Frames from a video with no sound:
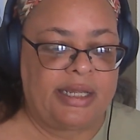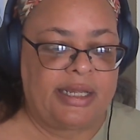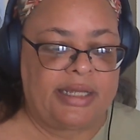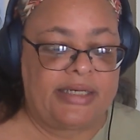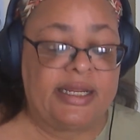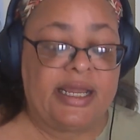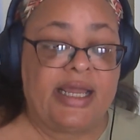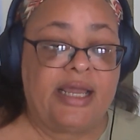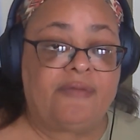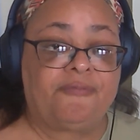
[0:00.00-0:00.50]

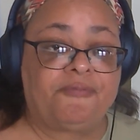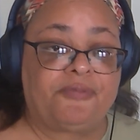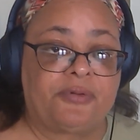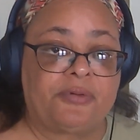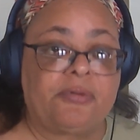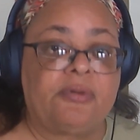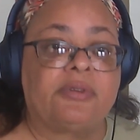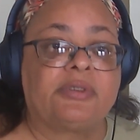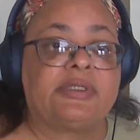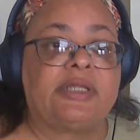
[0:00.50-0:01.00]
An
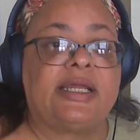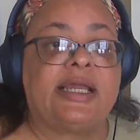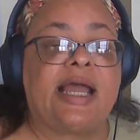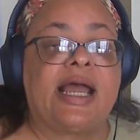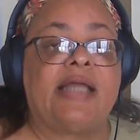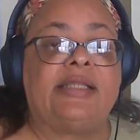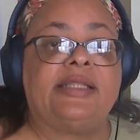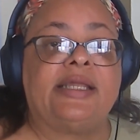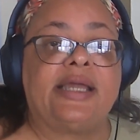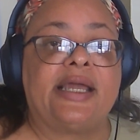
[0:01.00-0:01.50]
effort, they
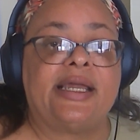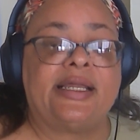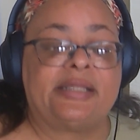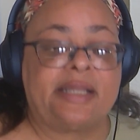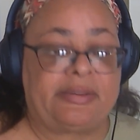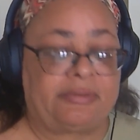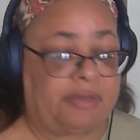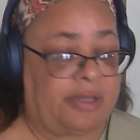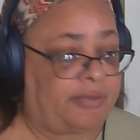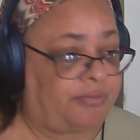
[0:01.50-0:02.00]
had to
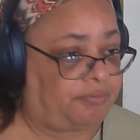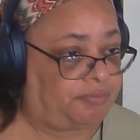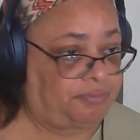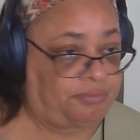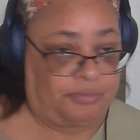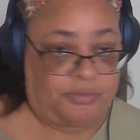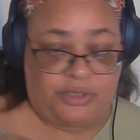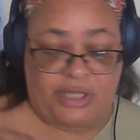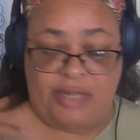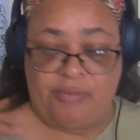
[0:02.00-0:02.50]
they,
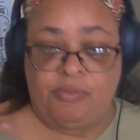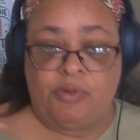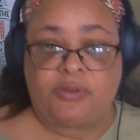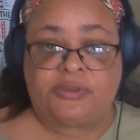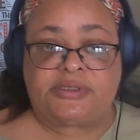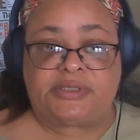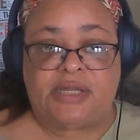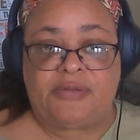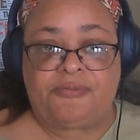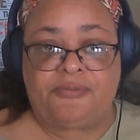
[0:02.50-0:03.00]
they
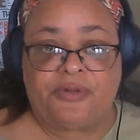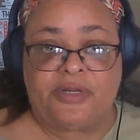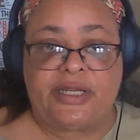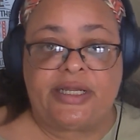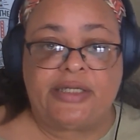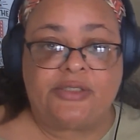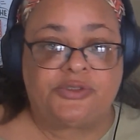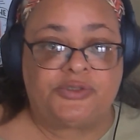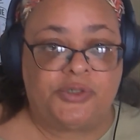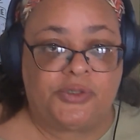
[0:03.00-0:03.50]
most
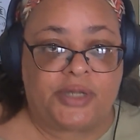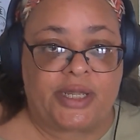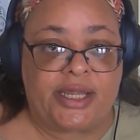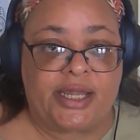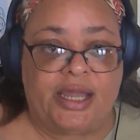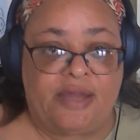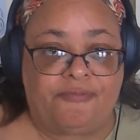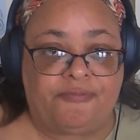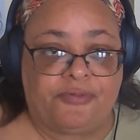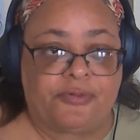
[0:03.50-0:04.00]
definitely took
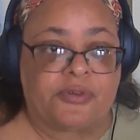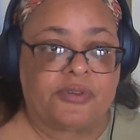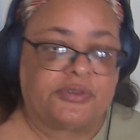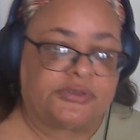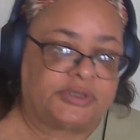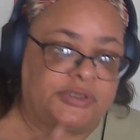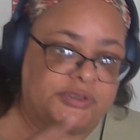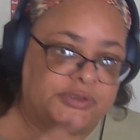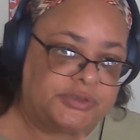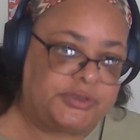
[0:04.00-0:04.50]
effort
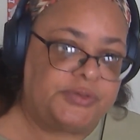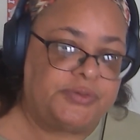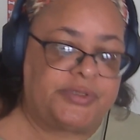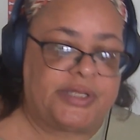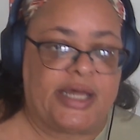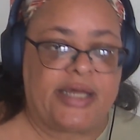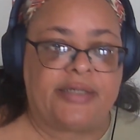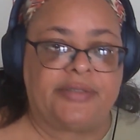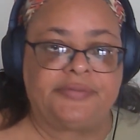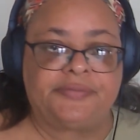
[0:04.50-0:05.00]
to do
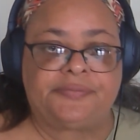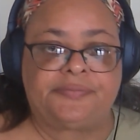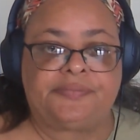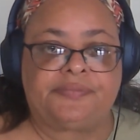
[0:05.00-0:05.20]
that.